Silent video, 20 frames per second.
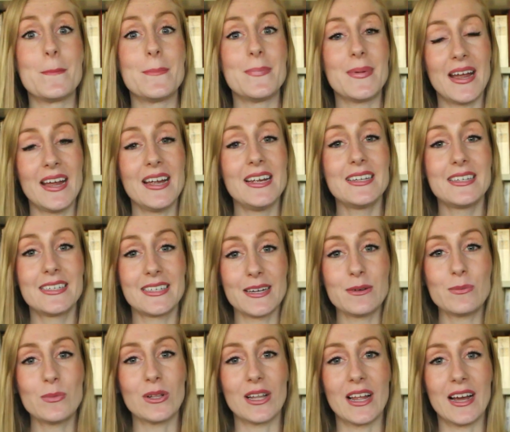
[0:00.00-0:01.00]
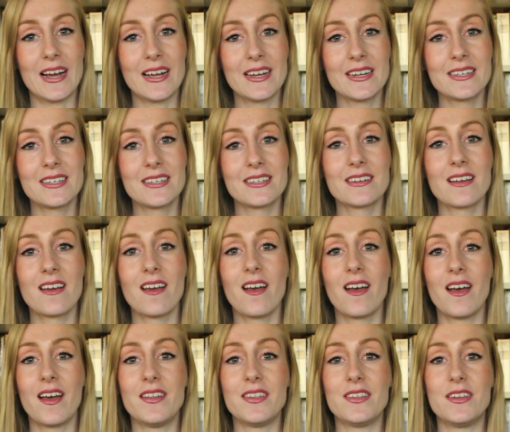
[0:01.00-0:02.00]
may symbolize
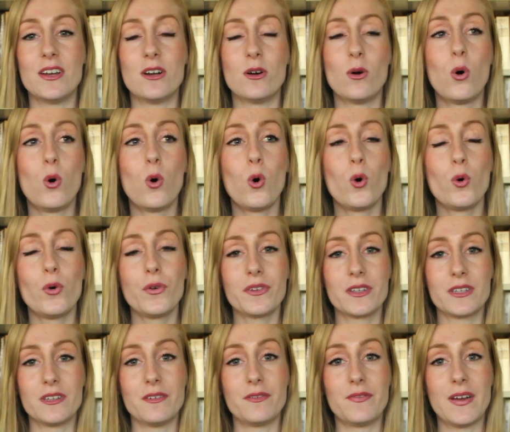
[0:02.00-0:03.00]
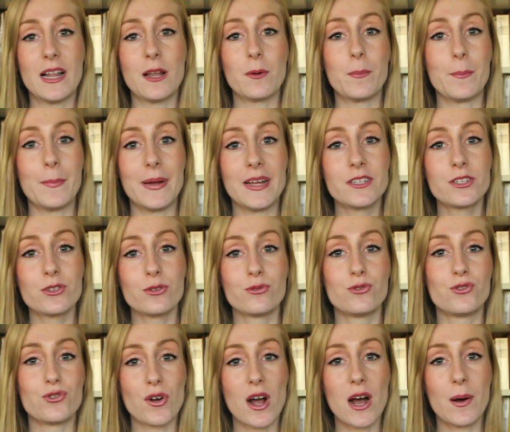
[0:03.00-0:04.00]
the whole developmental
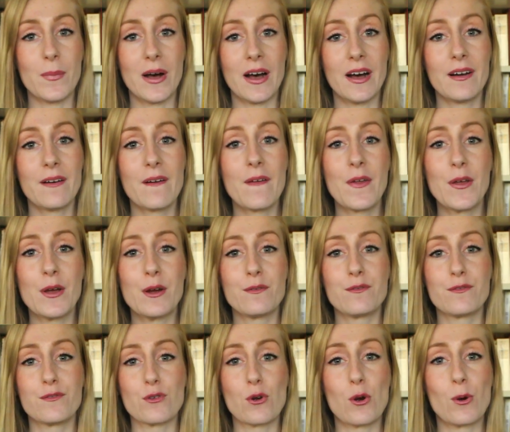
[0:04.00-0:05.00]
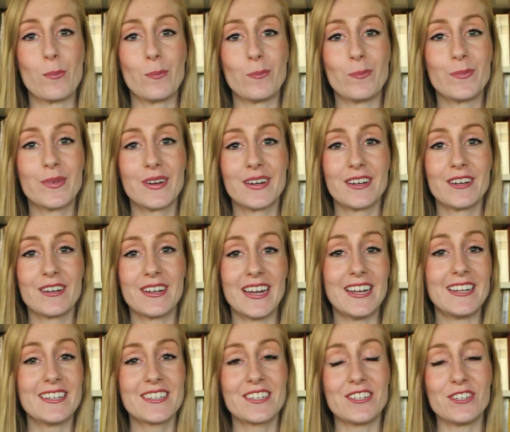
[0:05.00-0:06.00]
drama from
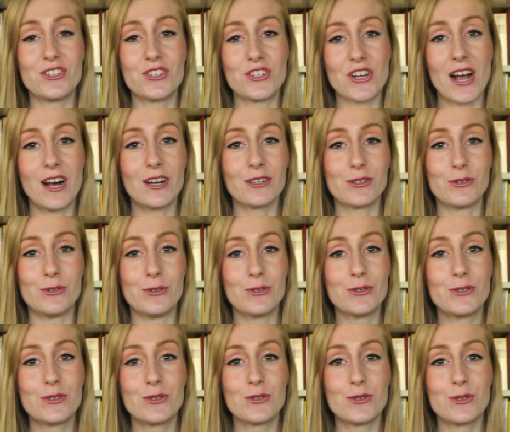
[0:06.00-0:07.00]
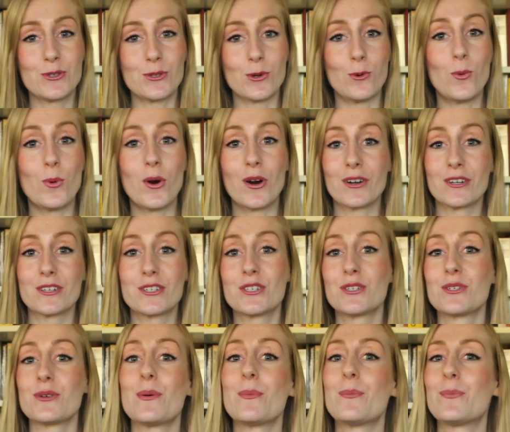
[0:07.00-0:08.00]
innocent childhood
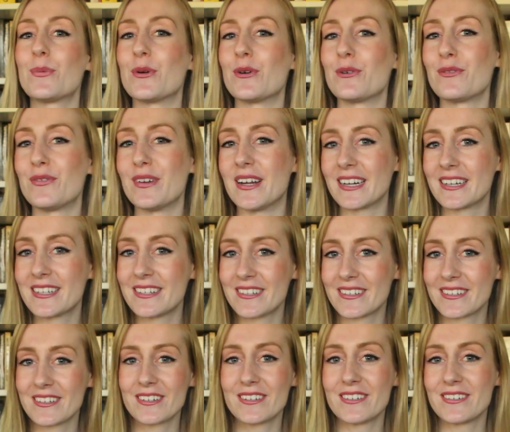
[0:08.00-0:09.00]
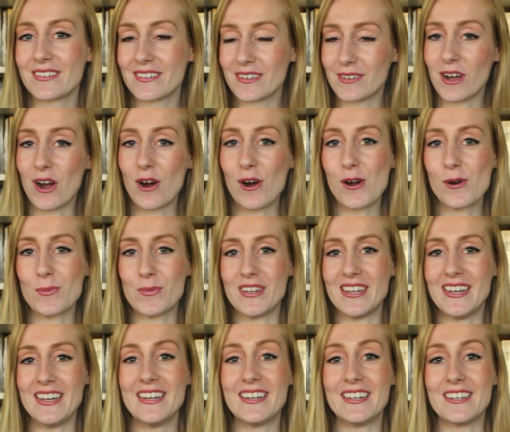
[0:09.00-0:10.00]
towards perfect
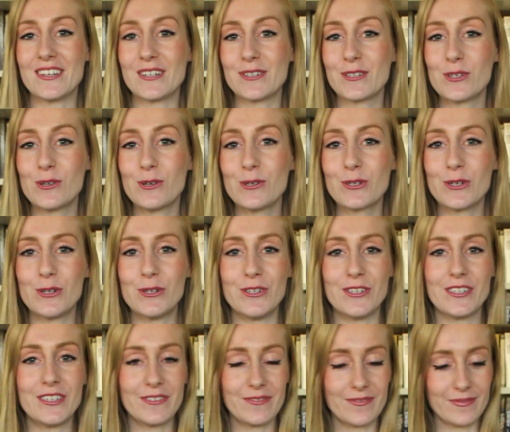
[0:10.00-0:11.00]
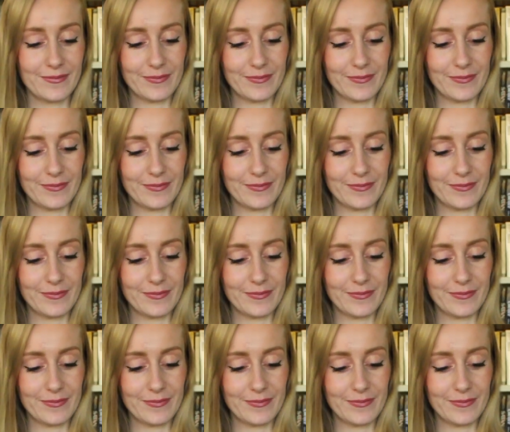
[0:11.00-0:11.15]
harmony in adulthood.